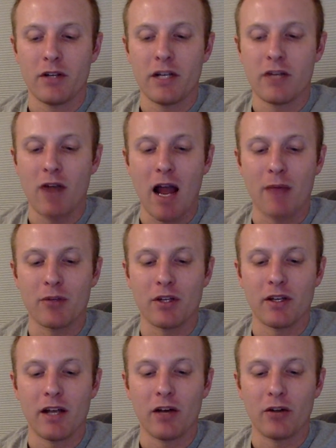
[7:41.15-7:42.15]
He grabbed
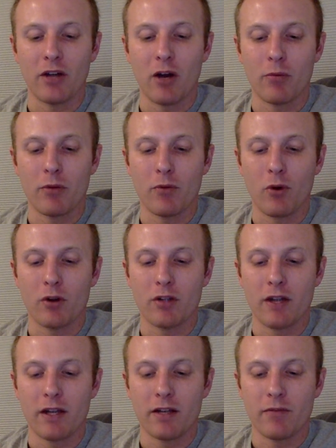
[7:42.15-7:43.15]
it and held it out before
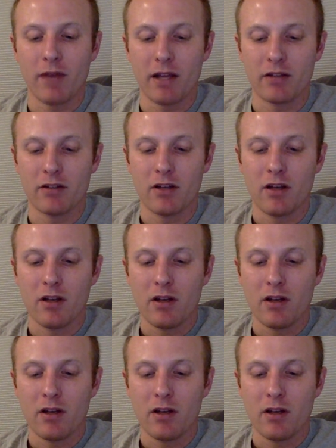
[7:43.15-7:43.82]
his ha- face,